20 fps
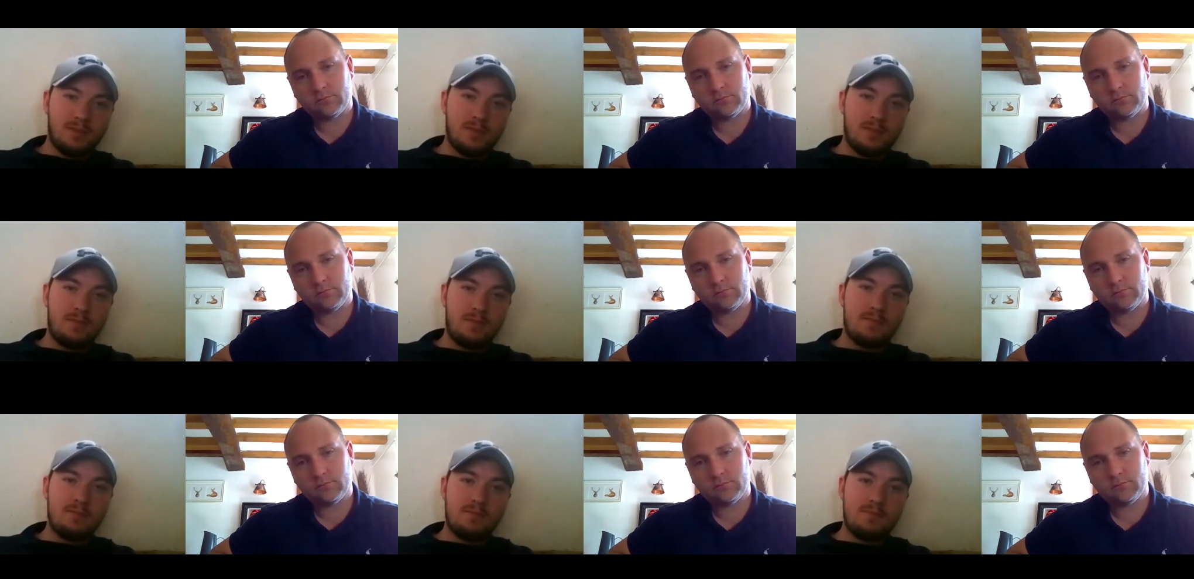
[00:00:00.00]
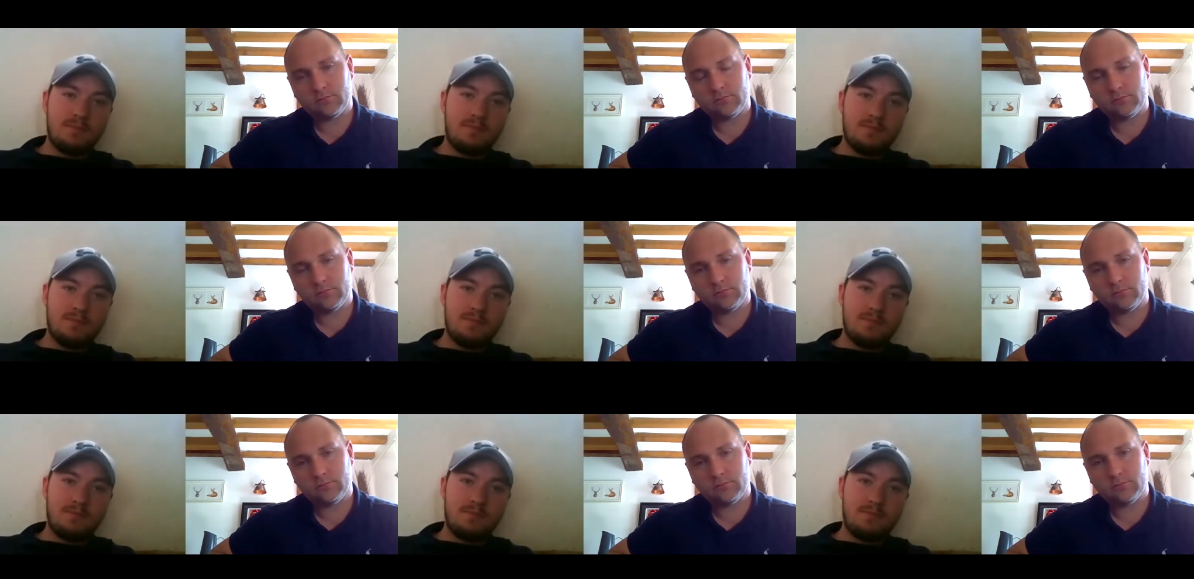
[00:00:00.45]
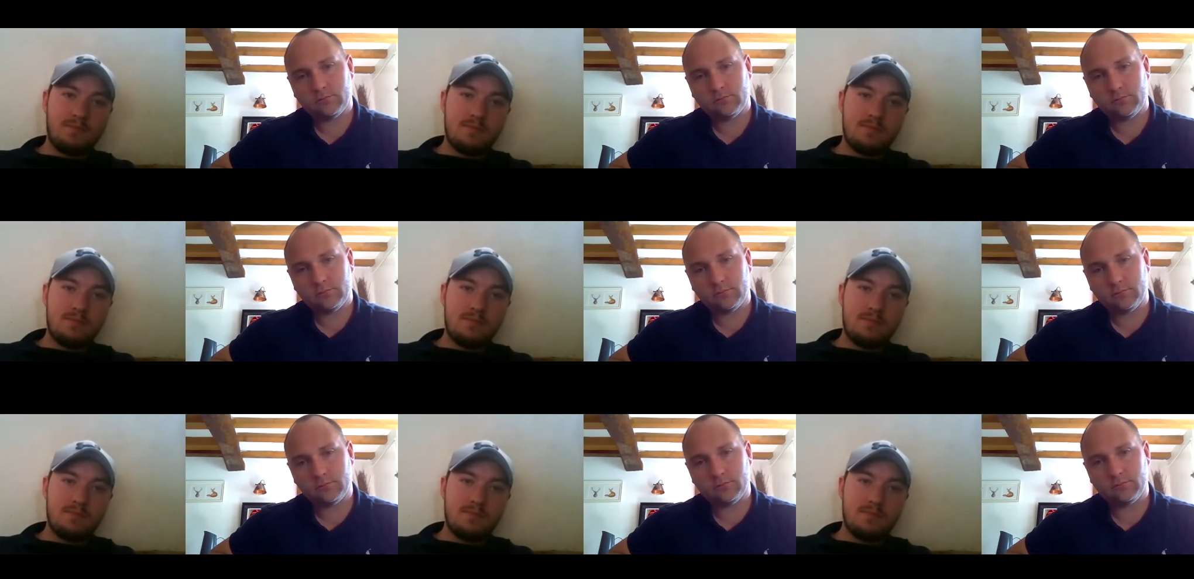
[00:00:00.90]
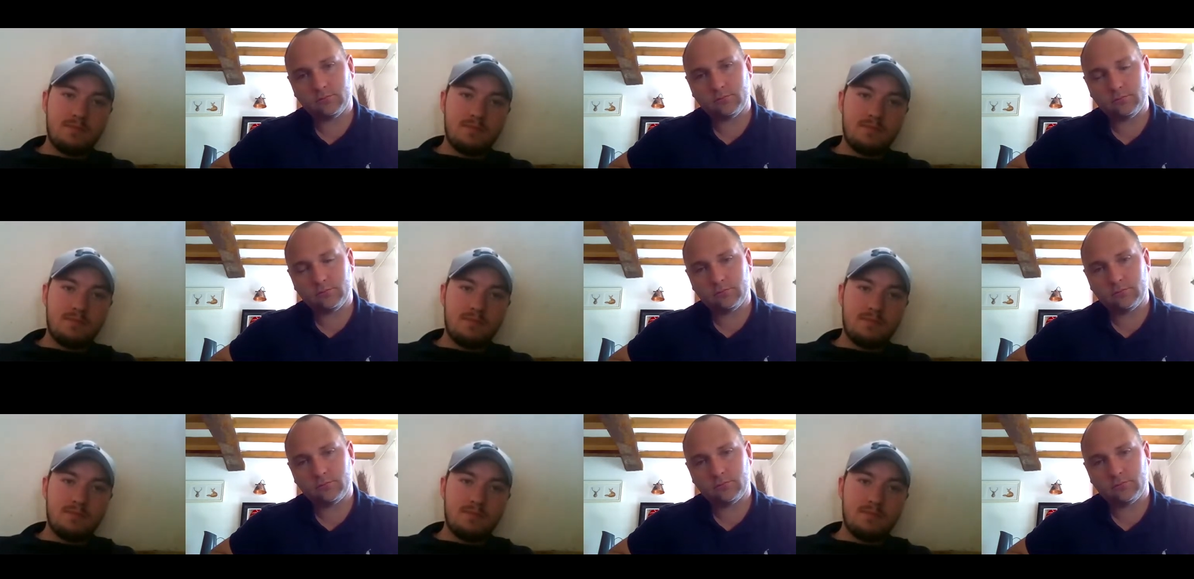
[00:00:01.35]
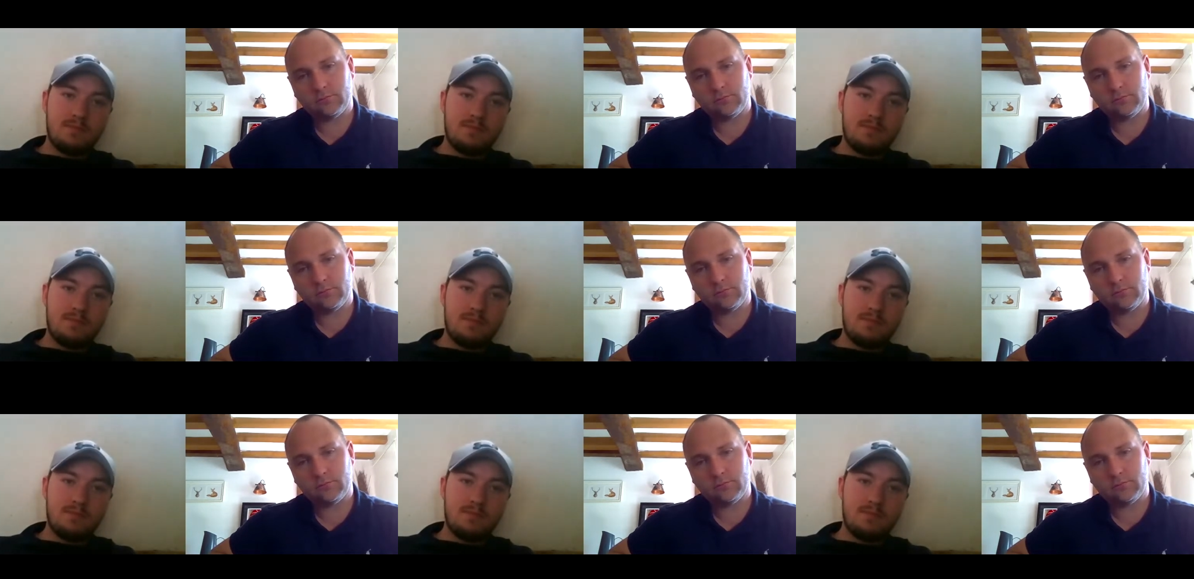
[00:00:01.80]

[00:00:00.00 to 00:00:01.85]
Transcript: No one is speaking in this clip.